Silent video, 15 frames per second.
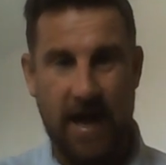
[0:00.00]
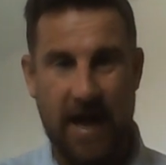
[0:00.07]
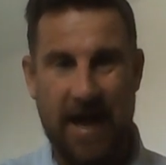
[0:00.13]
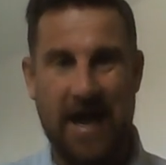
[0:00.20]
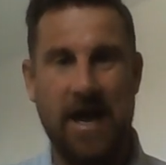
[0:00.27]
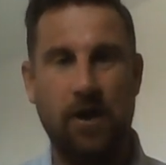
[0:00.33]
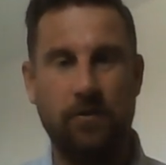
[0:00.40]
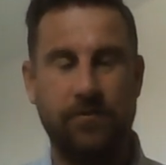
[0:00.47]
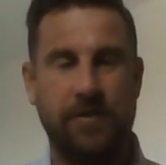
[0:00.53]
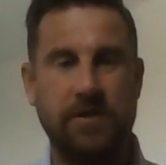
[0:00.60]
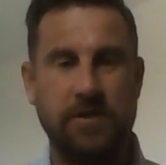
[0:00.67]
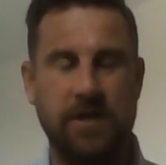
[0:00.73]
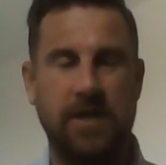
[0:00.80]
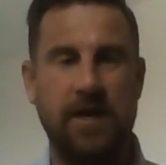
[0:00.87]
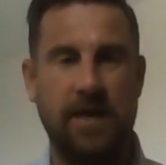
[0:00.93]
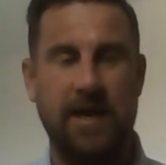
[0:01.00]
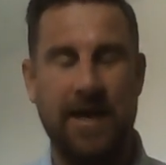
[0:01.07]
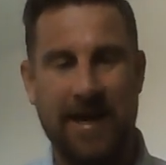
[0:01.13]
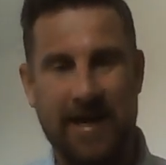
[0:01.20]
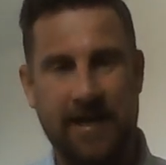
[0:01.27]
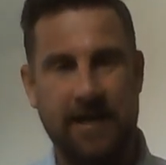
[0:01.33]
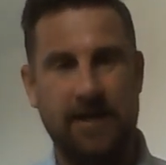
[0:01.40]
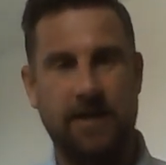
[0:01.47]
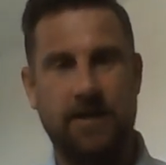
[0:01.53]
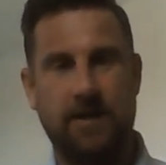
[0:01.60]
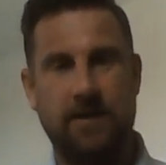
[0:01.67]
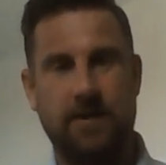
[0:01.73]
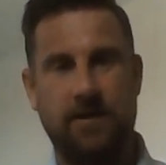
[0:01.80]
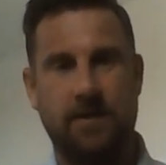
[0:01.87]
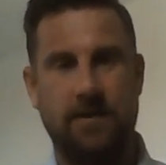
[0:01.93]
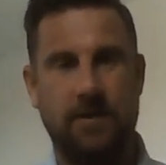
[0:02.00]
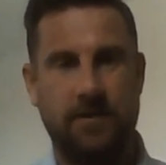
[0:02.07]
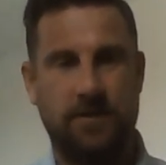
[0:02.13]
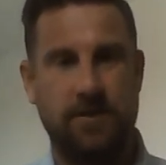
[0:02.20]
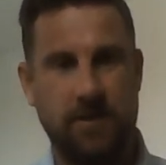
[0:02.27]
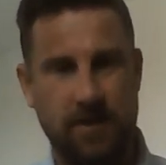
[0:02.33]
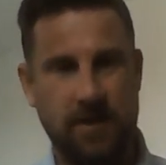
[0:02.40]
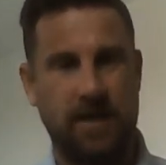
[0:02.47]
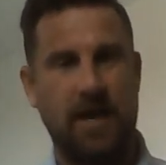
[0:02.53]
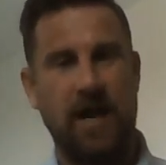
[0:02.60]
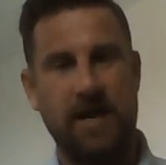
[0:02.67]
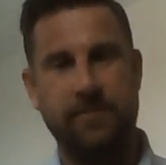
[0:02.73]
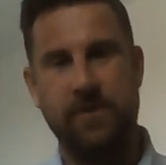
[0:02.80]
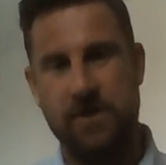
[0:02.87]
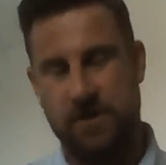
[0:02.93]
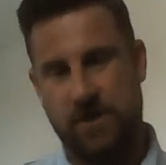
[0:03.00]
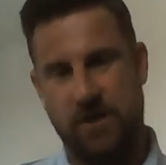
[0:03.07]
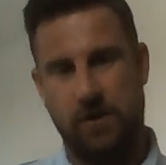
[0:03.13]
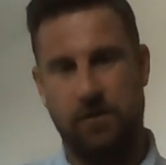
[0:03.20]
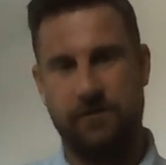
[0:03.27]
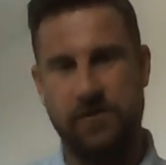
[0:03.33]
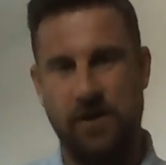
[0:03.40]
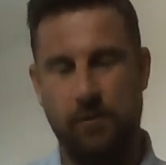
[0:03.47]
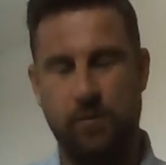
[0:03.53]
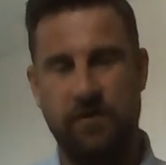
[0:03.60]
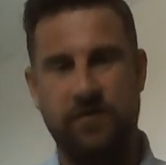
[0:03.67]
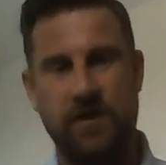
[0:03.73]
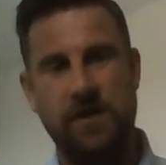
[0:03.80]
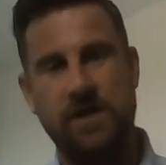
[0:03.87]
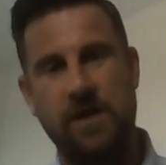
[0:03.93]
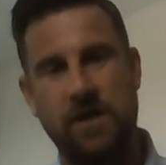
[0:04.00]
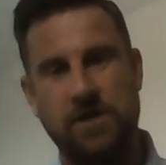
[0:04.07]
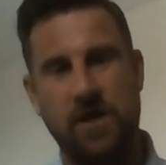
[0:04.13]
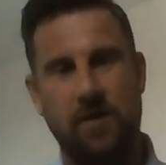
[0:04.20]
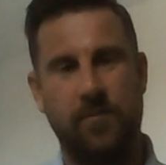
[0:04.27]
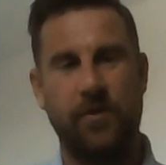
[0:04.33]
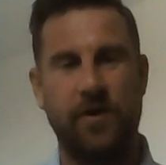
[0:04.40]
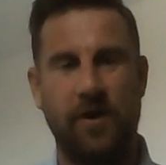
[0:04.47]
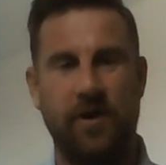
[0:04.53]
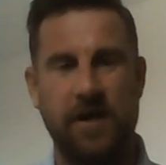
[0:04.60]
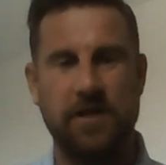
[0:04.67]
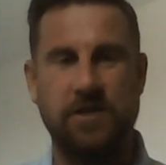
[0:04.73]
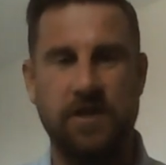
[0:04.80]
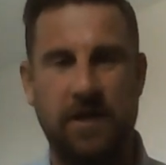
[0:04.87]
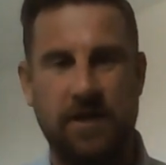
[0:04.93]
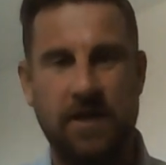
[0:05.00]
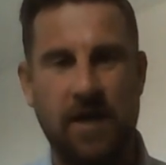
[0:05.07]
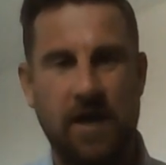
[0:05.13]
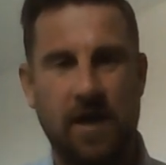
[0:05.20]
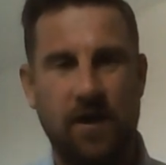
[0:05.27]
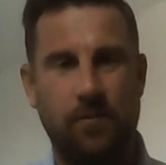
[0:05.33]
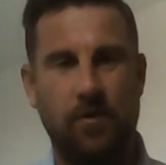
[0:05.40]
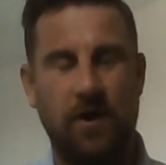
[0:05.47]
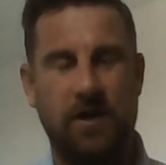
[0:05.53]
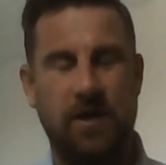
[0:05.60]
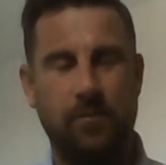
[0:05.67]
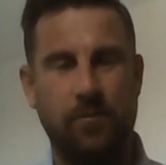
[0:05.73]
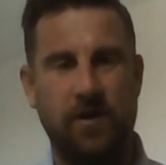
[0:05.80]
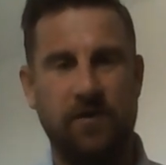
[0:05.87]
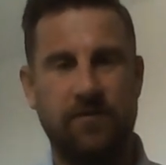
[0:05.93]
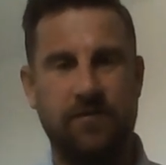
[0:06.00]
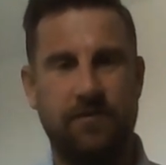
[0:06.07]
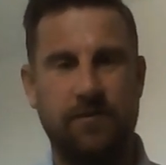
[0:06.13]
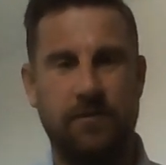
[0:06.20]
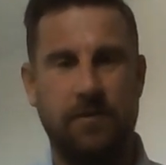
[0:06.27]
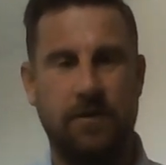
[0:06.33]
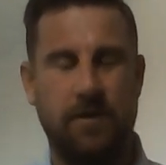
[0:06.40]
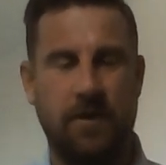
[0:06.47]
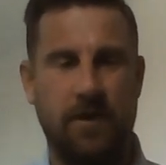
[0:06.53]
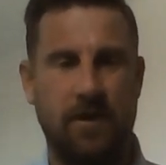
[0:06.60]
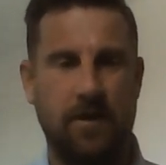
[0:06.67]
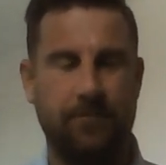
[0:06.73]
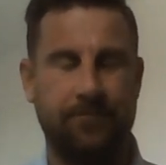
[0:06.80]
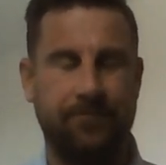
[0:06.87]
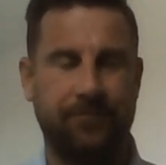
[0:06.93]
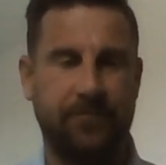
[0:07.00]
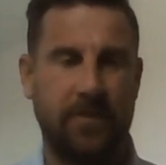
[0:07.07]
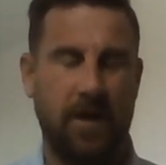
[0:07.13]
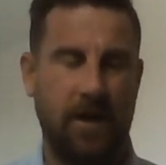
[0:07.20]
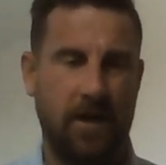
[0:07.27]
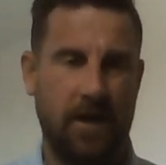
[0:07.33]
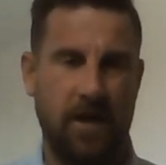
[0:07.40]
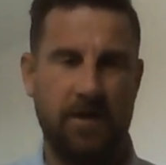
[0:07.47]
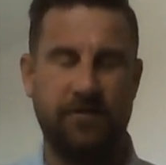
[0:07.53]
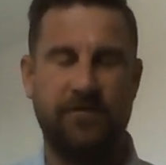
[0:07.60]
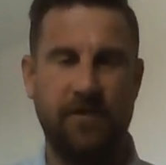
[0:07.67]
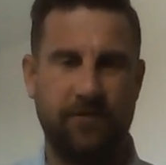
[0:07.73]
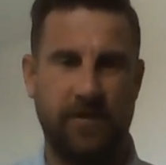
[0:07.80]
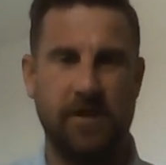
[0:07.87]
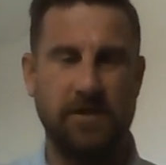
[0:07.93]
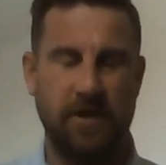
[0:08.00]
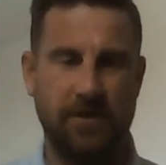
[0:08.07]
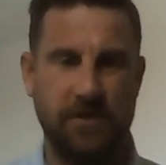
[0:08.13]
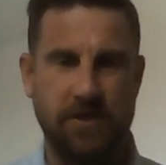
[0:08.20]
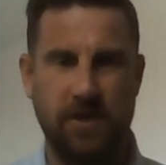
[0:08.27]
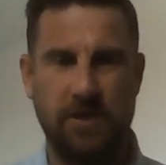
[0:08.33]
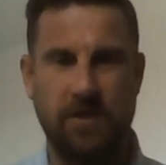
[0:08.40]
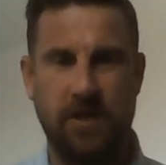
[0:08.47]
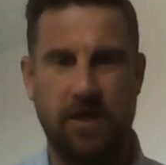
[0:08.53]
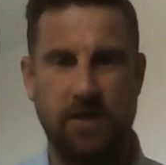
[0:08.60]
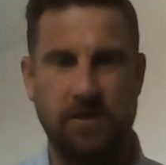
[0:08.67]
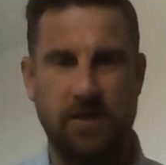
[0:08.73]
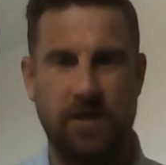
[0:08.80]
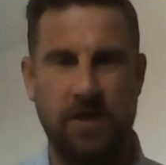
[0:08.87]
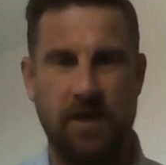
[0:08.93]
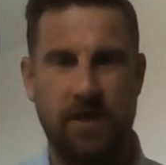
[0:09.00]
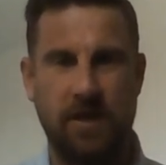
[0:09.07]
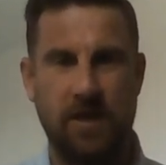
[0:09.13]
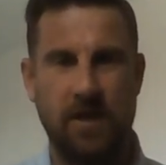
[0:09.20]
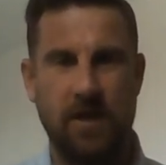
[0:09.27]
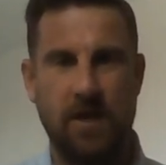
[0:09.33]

how does it link to the game itself? So within the example that I said, working with under 15s, under 16s, and then